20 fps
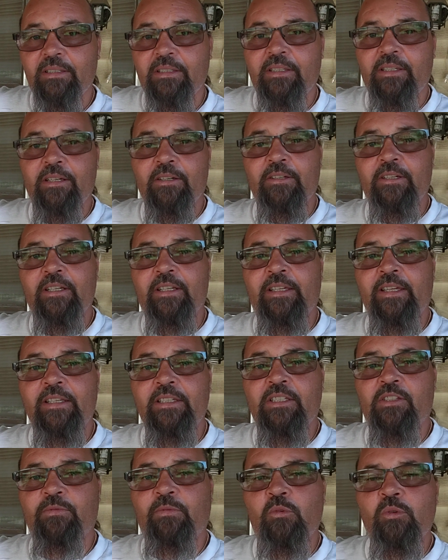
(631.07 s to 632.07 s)
carry
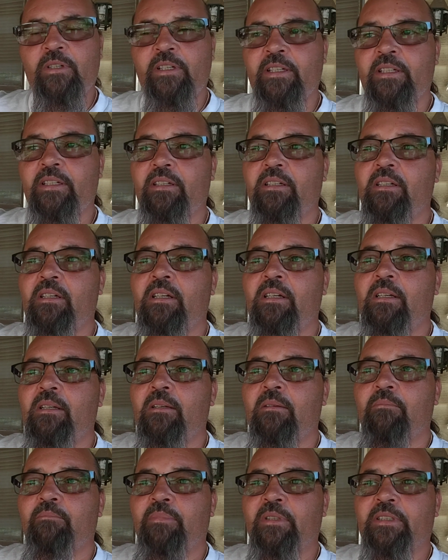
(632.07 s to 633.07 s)
case for it.
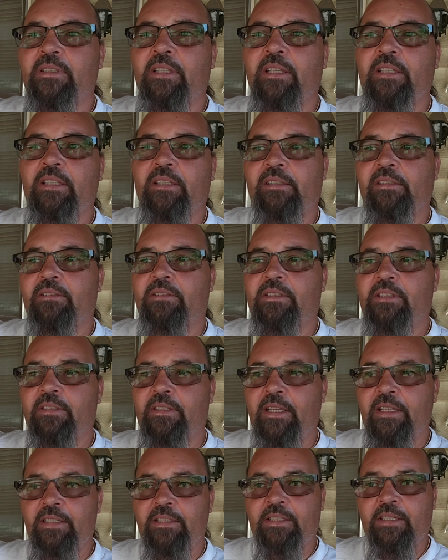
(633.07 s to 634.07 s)
But in
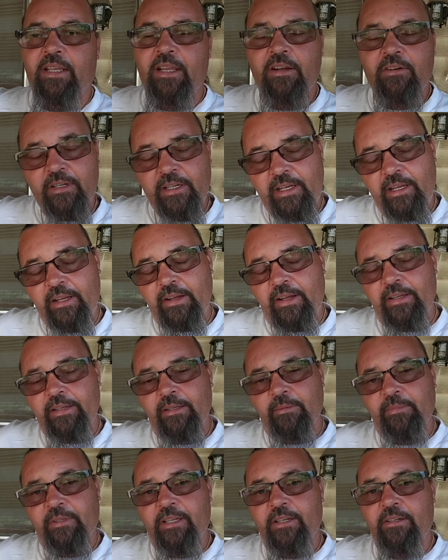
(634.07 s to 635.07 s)
today's carry, I
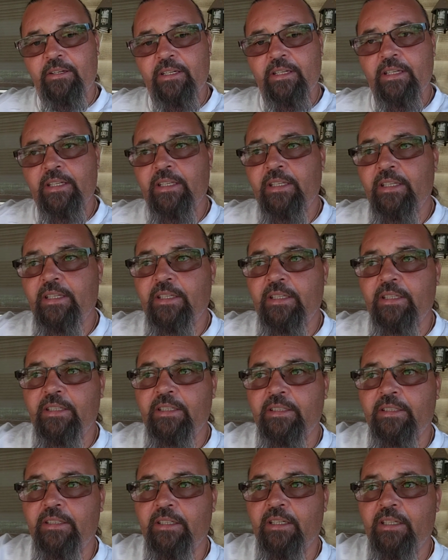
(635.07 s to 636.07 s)
am carrying it
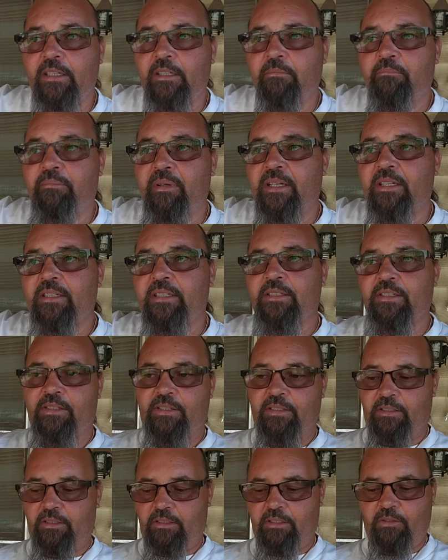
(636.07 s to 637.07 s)
in a Baron
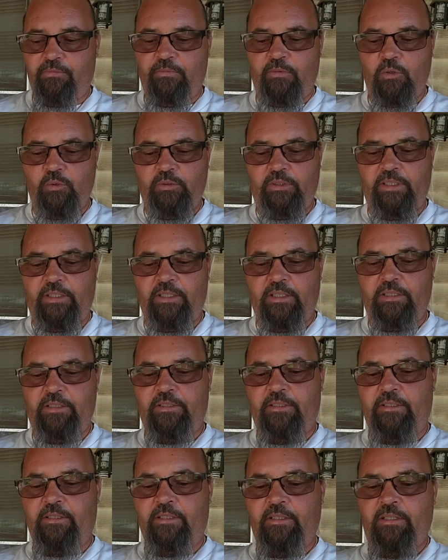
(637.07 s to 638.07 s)
Sons folding
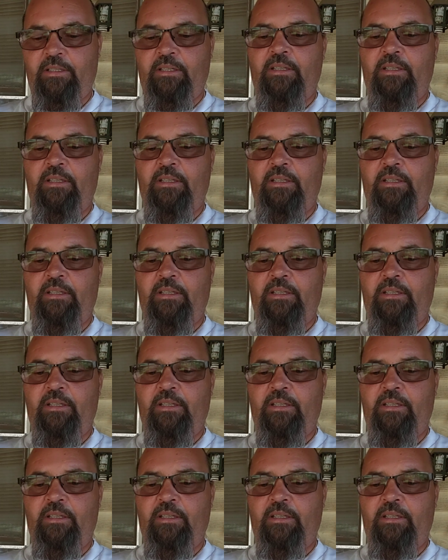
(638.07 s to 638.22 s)
hunter,